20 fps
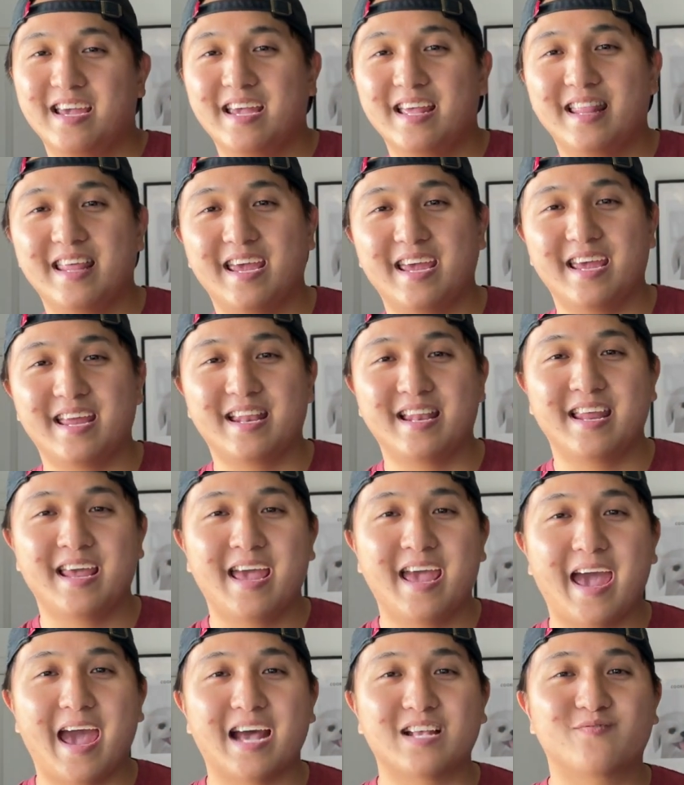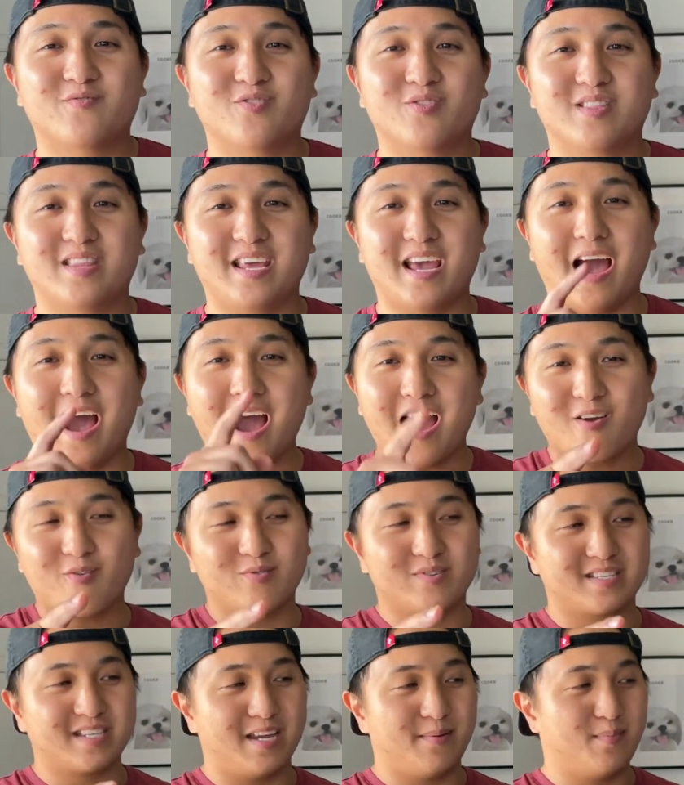And then as for the
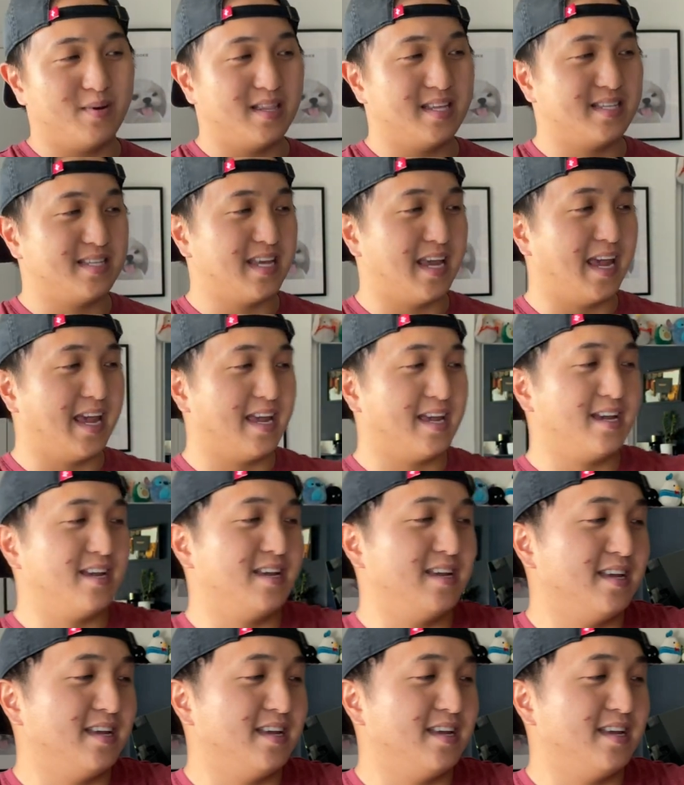aquascape of the tank,